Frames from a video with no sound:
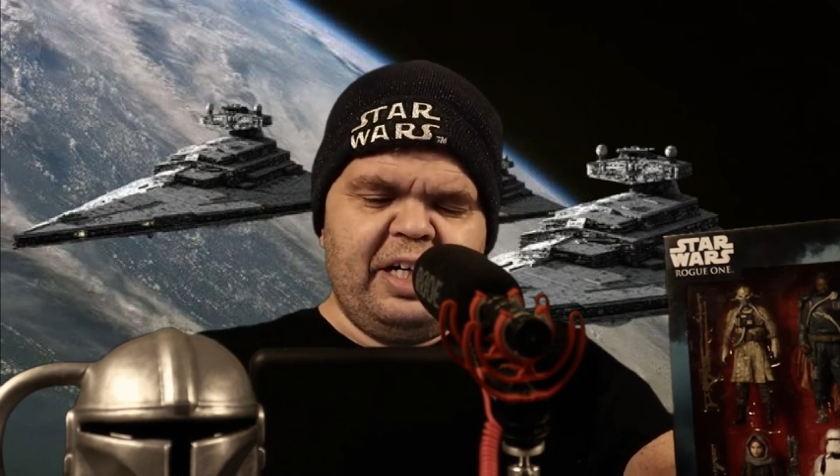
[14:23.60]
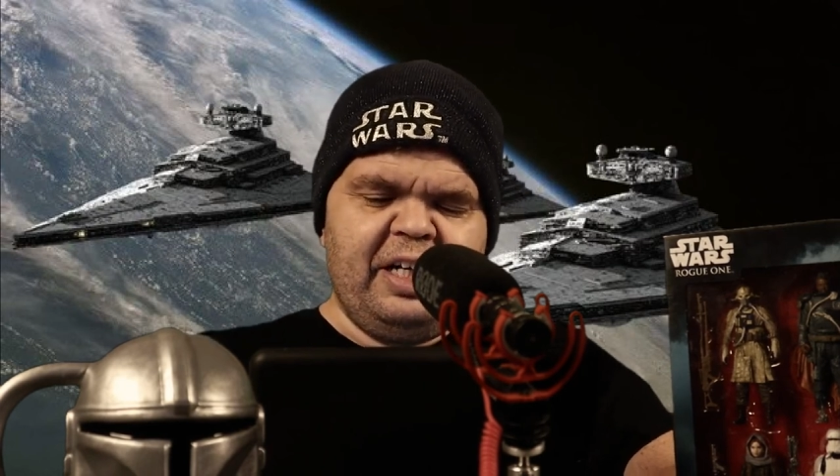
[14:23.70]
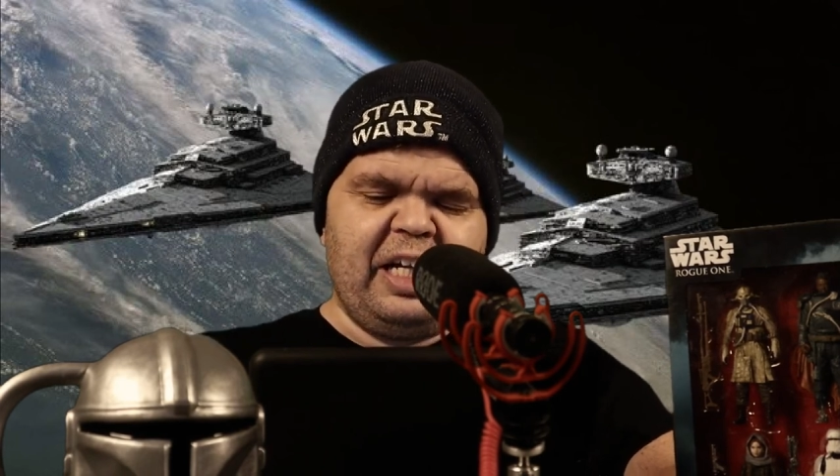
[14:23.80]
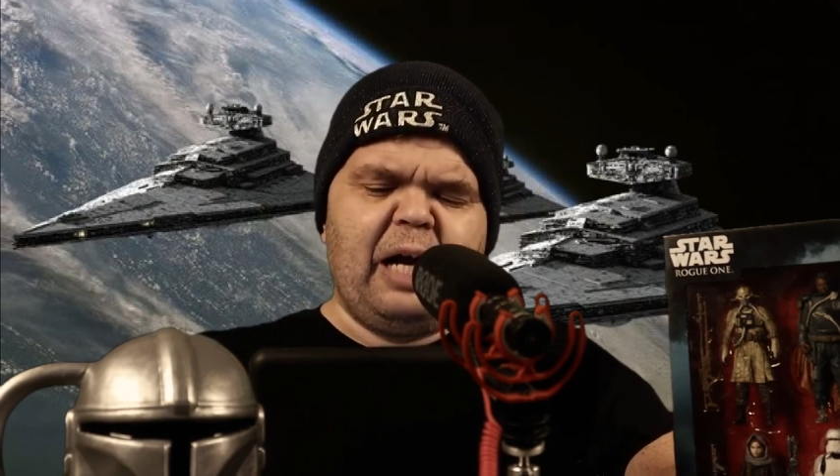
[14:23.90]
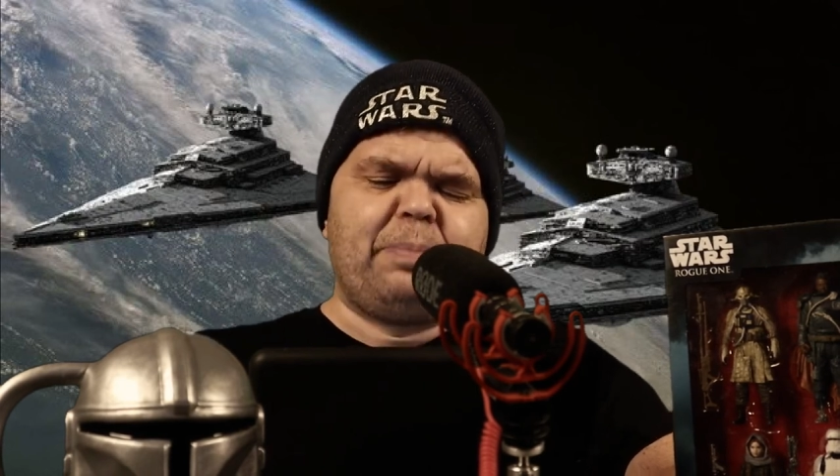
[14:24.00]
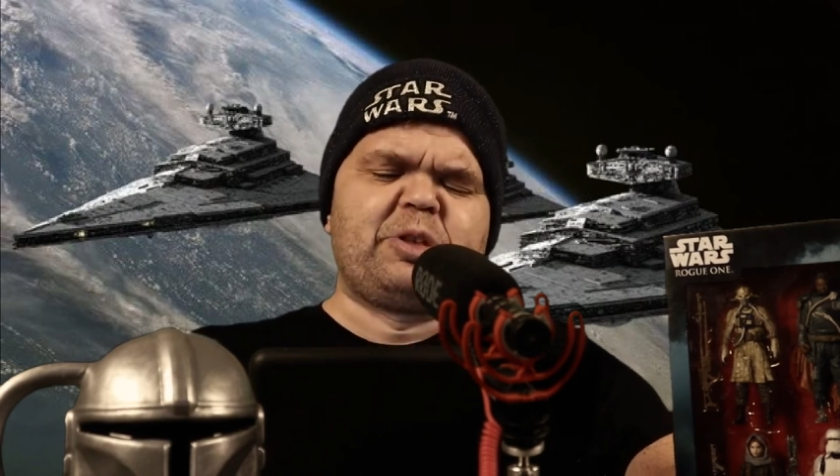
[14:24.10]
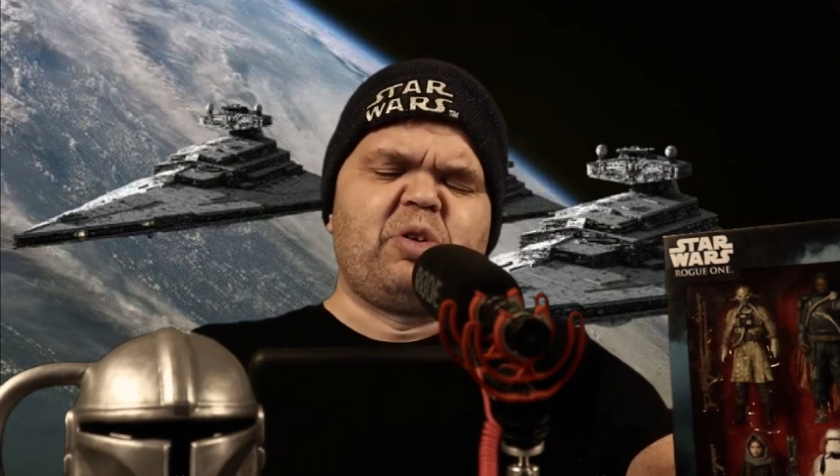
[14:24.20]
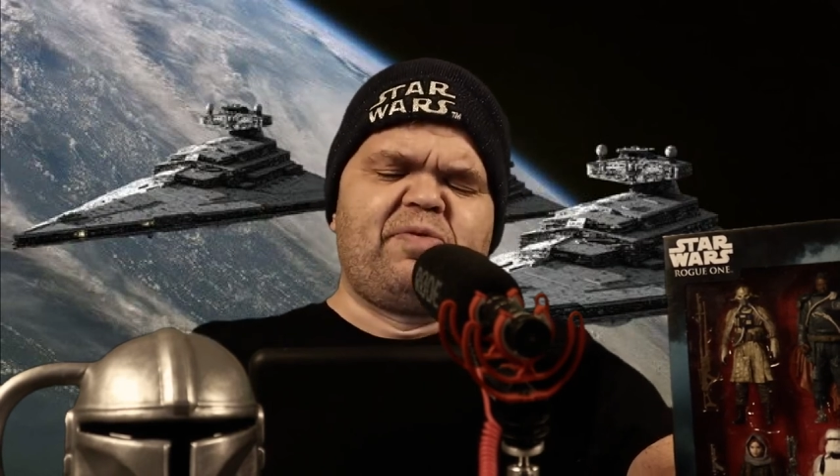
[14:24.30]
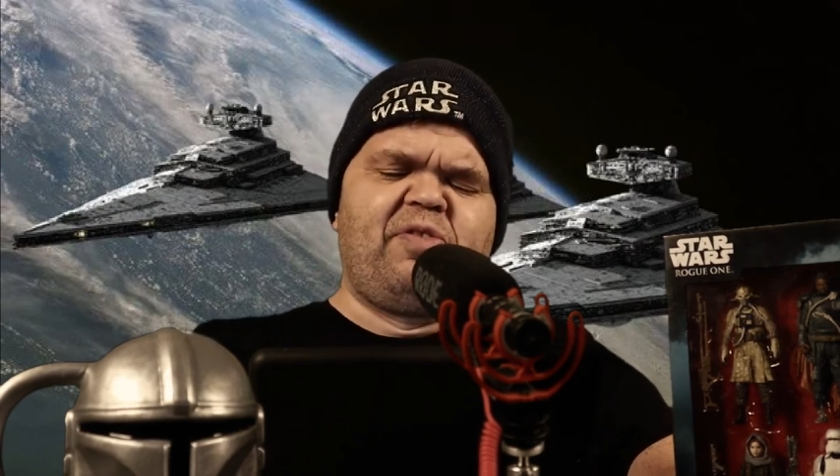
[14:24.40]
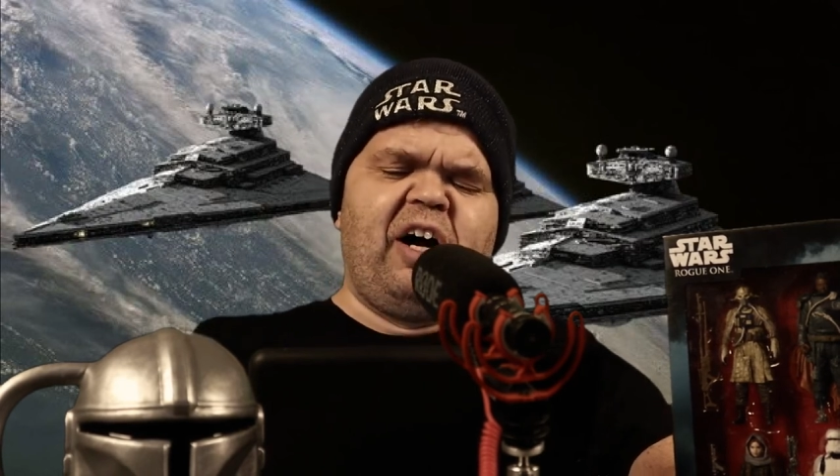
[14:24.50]
In
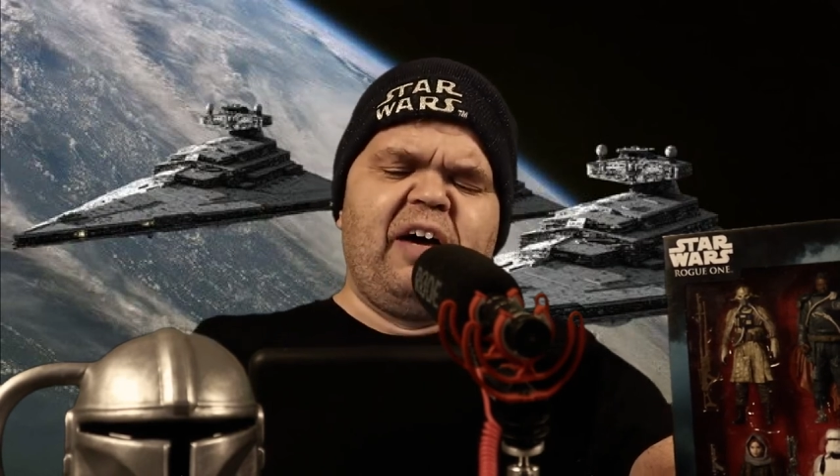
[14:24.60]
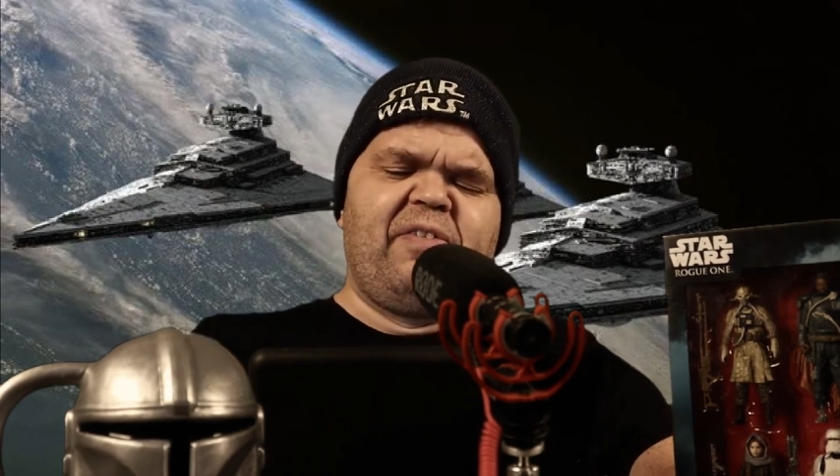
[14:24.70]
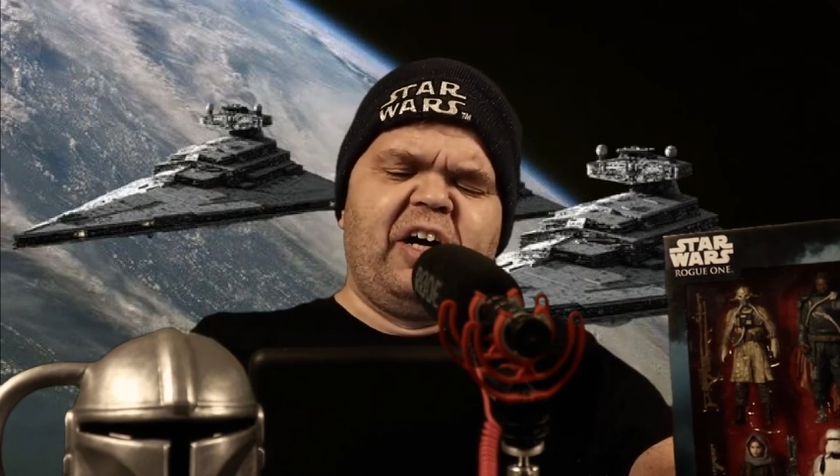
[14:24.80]
episode 5,